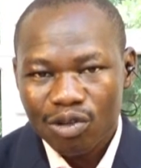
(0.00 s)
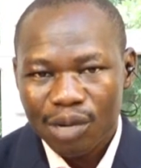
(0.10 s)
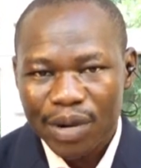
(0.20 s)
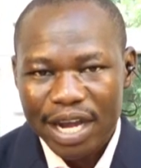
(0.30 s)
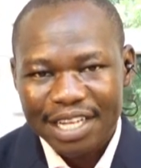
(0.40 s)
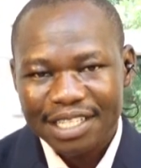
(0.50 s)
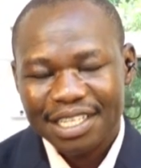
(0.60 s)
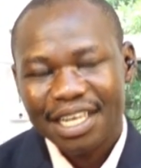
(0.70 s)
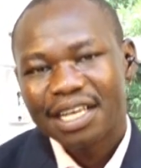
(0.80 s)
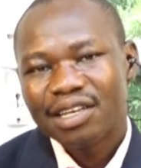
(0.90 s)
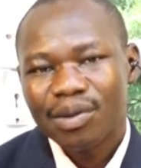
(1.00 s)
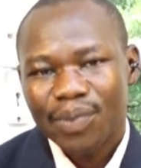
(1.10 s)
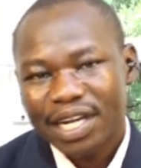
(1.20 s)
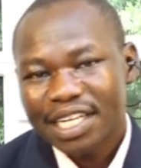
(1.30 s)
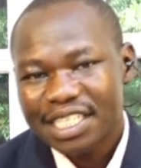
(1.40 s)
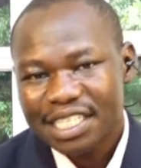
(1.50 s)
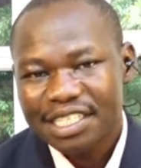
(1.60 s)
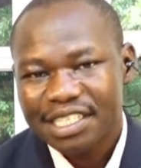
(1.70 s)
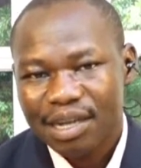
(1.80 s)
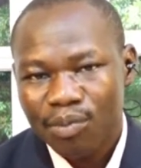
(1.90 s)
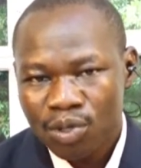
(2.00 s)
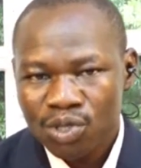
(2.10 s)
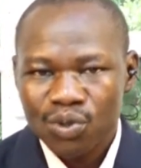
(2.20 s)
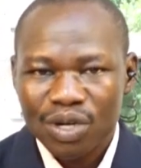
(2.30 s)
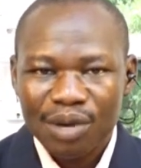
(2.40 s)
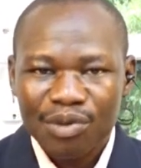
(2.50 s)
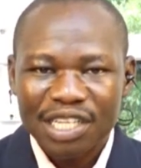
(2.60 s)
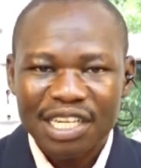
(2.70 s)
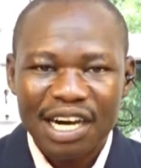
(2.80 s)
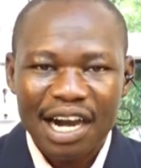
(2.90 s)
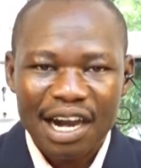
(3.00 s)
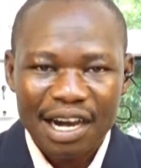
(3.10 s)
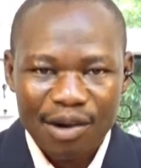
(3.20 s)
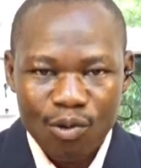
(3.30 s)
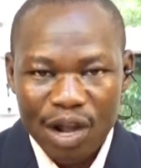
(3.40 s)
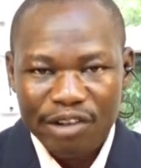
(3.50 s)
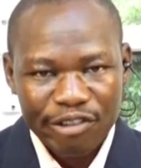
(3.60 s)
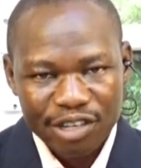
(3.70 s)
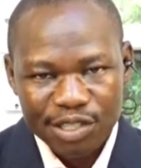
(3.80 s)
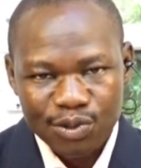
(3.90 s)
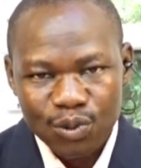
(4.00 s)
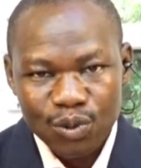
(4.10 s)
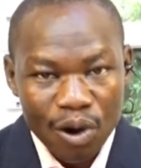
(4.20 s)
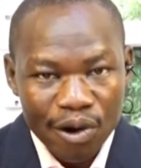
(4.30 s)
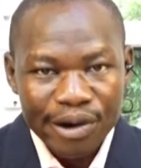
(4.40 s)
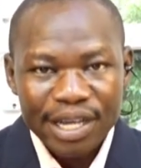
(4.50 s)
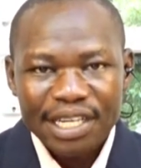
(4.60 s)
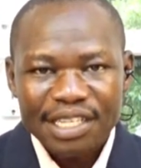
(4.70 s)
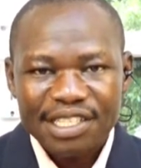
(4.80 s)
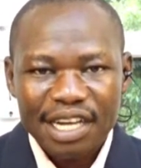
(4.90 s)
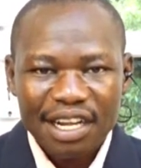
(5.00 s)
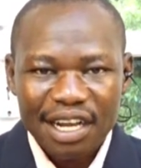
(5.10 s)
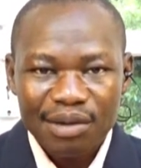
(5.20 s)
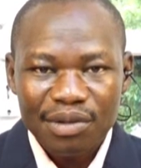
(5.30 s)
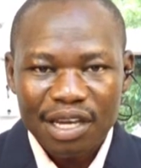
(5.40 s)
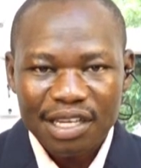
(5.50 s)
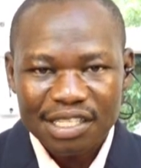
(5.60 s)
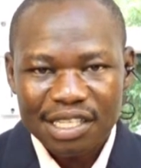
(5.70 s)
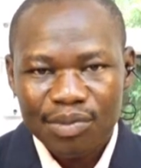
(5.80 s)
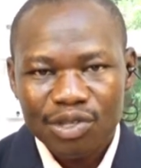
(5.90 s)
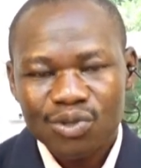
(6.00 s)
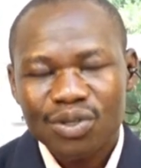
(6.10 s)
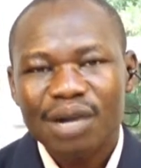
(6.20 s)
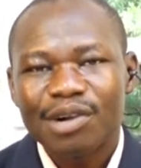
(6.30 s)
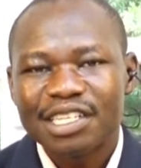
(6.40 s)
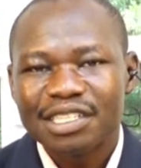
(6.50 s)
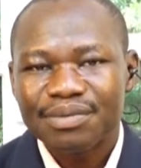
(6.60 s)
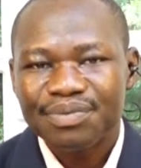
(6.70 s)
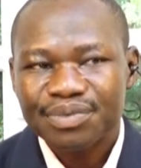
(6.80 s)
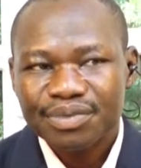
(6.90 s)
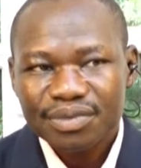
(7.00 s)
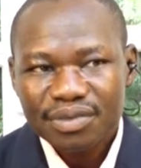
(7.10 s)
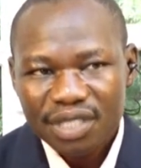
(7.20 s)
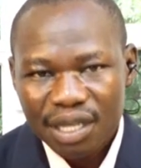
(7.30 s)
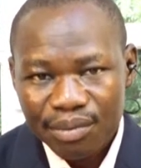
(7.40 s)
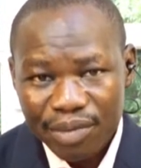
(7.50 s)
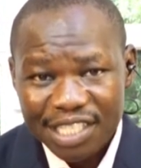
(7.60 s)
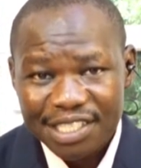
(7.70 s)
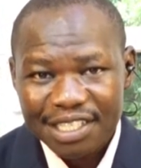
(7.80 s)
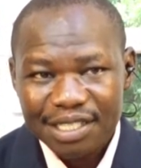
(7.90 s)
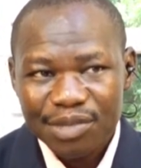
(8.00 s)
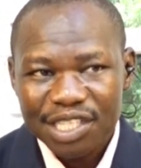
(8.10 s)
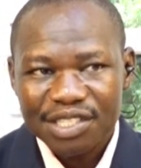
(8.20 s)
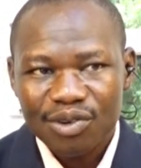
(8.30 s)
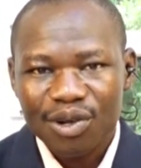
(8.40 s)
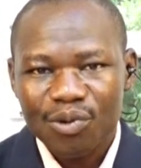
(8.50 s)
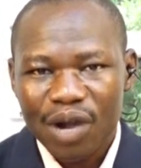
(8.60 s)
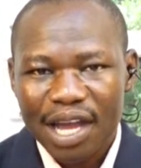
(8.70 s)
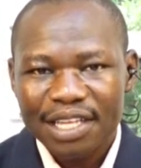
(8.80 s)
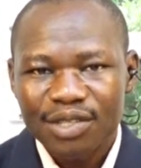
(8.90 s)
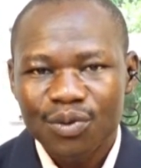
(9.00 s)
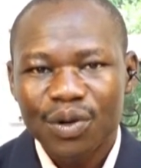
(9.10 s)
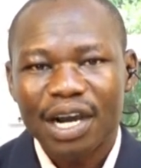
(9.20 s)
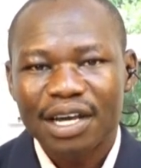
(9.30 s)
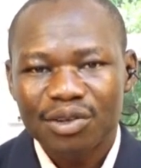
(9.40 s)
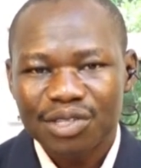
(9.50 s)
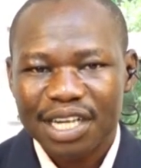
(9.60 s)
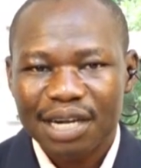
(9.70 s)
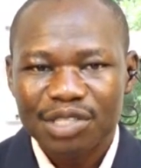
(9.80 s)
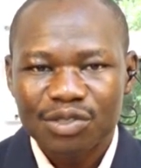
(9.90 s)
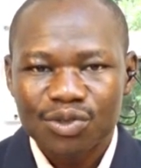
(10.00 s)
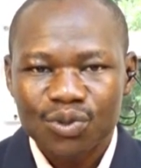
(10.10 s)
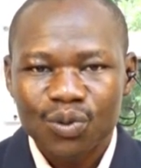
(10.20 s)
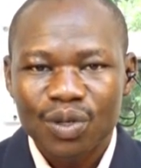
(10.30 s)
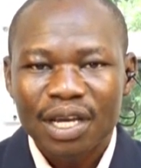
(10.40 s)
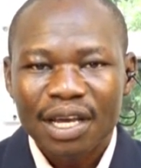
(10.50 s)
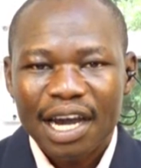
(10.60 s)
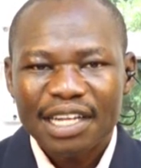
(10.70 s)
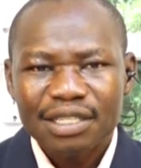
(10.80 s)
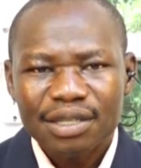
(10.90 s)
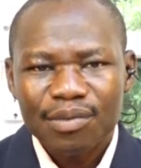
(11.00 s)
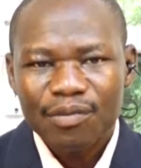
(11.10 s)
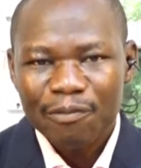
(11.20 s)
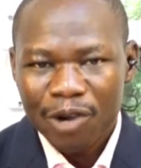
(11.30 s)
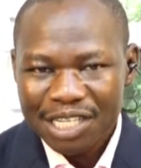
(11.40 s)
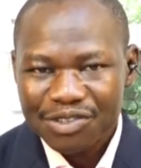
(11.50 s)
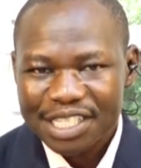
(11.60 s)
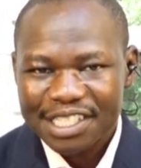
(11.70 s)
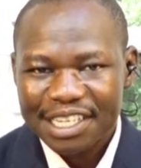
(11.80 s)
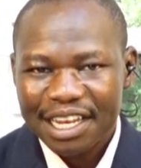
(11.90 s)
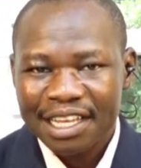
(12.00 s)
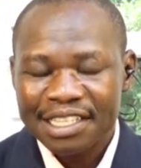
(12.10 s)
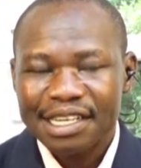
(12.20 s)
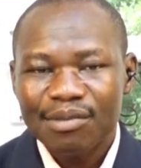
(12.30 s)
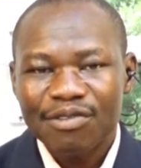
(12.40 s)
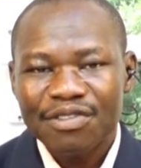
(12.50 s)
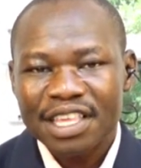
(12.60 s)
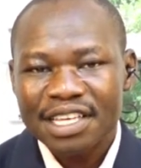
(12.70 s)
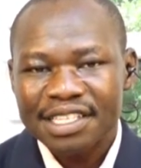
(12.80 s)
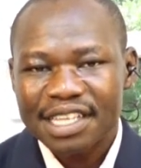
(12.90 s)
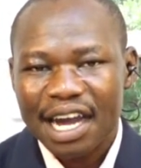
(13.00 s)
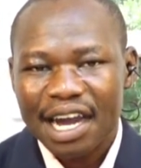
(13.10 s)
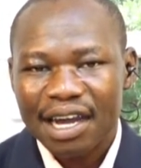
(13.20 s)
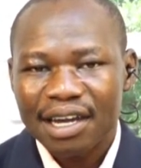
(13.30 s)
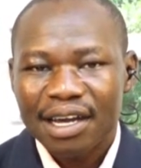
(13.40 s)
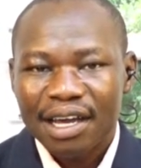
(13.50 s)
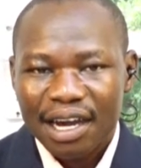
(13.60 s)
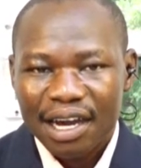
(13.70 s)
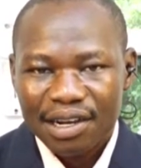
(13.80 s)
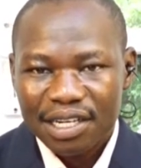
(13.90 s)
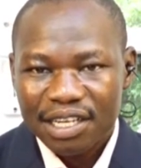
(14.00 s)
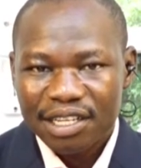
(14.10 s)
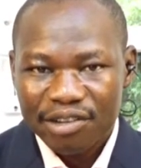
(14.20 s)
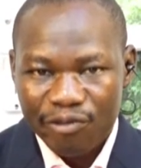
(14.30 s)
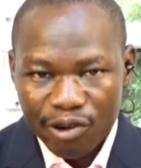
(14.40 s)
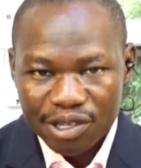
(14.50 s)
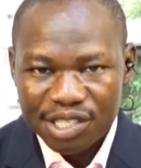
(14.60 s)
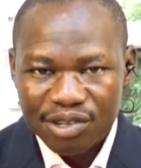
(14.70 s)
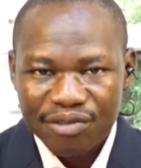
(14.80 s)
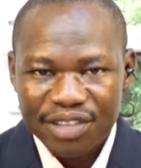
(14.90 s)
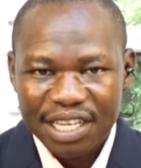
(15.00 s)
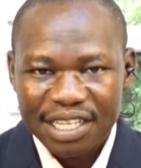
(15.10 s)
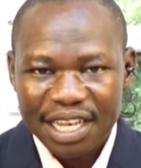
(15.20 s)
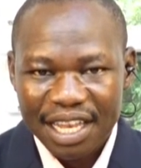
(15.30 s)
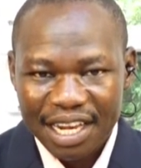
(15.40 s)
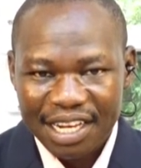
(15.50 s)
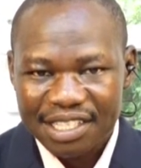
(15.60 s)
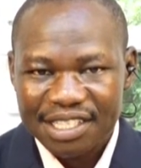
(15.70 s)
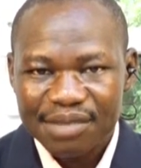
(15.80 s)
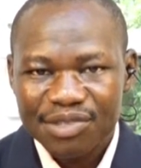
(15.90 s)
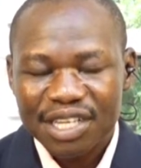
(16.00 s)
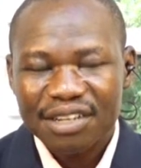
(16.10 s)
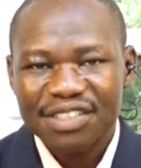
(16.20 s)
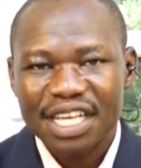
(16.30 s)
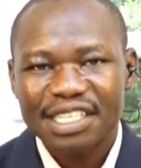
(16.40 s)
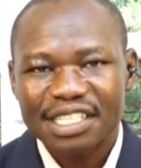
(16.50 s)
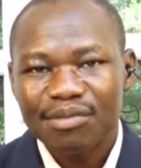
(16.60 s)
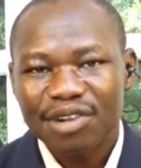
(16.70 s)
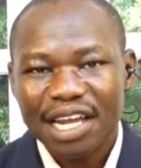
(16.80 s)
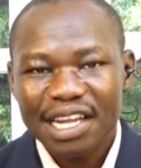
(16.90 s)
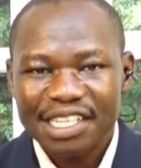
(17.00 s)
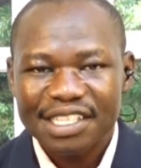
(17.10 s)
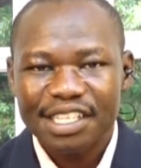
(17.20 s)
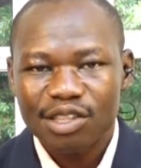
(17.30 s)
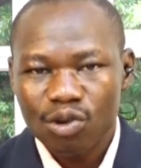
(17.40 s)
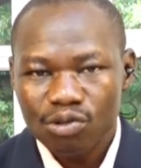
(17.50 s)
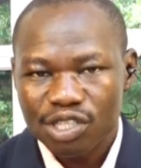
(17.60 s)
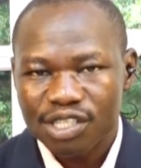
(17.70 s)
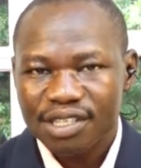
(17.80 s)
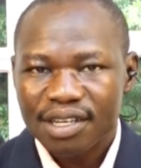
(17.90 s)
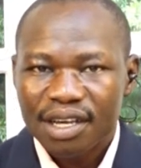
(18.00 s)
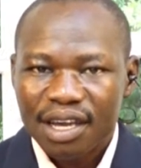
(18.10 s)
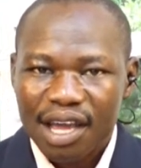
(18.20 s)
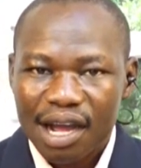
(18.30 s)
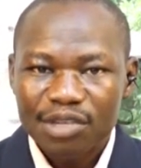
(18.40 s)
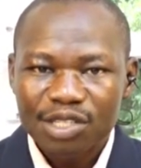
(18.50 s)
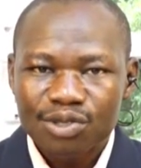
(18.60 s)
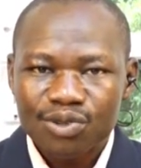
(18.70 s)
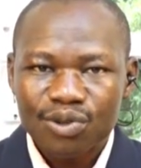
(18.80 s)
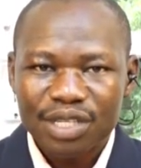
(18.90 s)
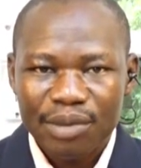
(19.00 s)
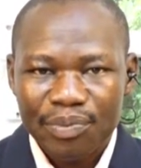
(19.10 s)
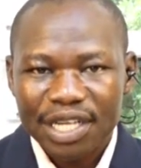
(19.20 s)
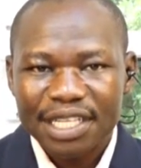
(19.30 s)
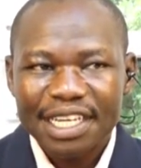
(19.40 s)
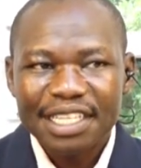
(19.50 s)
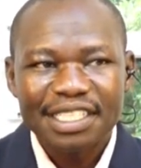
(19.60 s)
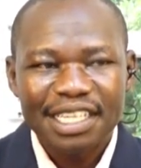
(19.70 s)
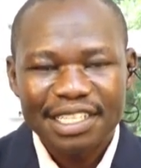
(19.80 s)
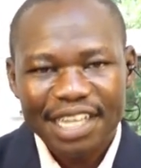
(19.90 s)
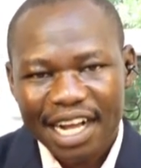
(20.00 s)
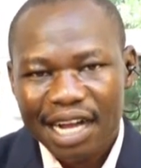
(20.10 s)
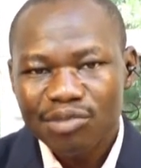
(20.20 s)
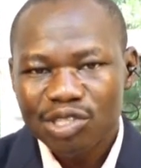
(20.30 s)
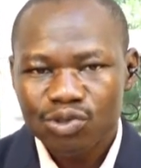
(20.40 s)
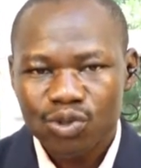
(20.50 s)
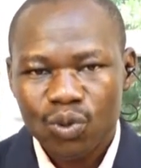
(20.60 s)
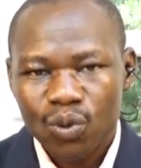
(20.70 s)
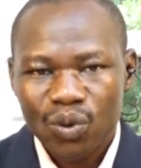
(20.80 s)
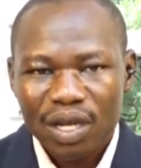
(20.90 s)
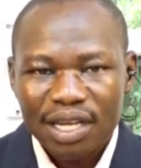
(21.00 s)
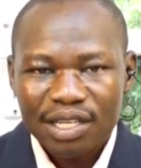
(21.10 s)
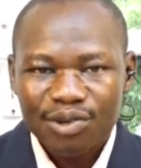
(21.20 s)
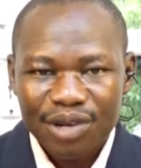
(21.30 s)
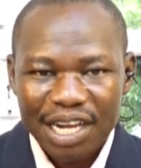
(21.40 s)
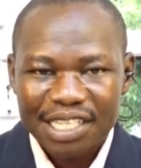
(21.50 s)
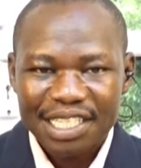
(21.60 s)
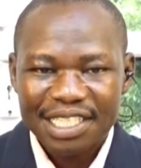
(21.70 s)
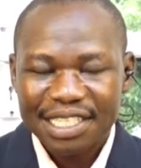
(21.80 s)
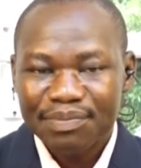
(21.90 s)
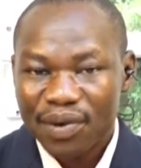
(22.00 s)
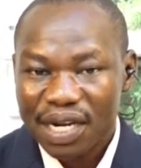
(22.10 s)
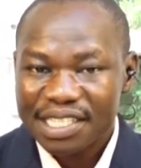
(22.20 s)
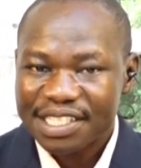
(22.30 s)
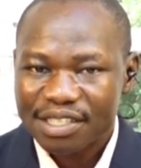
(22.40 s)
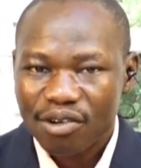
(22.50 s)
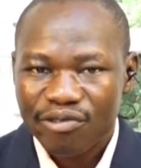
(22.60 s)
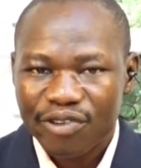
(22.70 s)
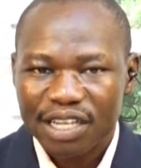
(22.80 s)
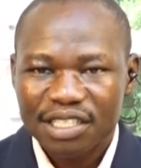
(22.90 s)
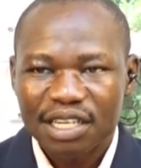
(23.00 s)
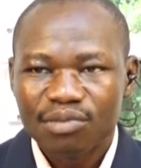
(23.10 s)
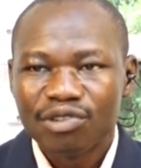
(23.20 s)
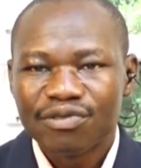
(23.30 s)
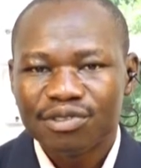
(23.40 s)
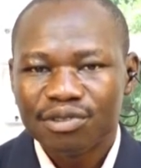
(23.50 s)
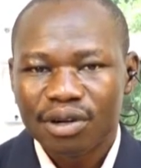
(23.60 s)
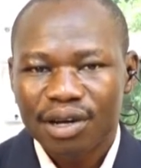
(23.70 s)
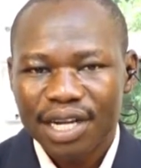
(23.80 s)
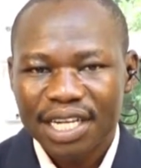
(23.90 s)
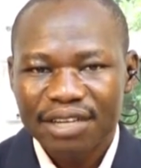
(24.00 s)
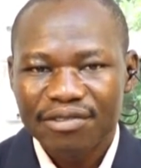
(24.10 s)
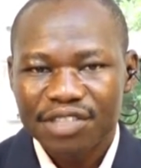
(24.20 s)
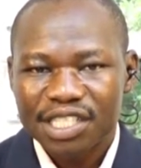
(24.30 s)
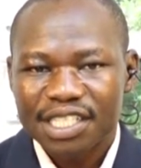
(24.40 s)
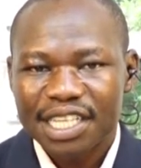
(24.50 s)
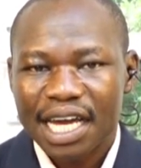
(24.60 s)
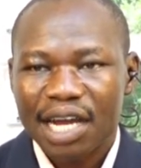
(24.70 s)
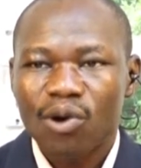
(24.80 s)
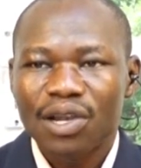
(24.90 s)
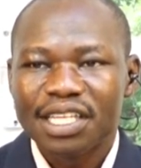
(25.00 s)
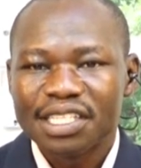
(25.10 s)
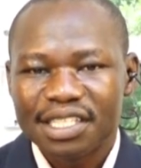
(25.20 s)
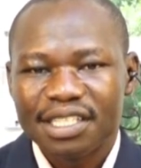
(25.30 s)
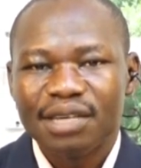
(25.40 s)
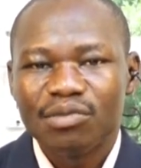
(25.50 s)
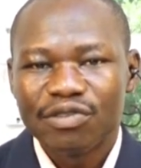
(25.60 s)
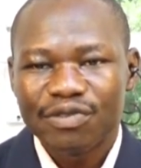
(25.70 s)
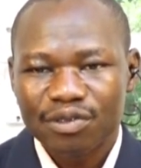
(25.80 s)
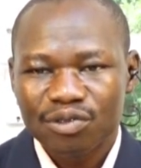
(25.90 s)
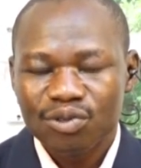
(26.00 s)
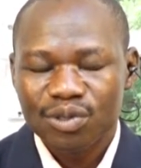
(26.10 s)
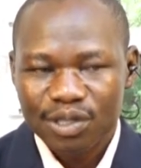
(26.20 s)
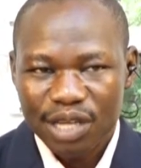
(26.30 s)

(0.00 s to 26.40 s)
your parent. Your parent is supposed to come and work for the school, or is supposed to come and make statements on why you are not coming to school. And more interestingly, some of these are really the faults of the learners themselves. Some learners, those coming to school, they pretend that they are coming to school. You realize that they branch off and they move to really visit their colleagues. They move to do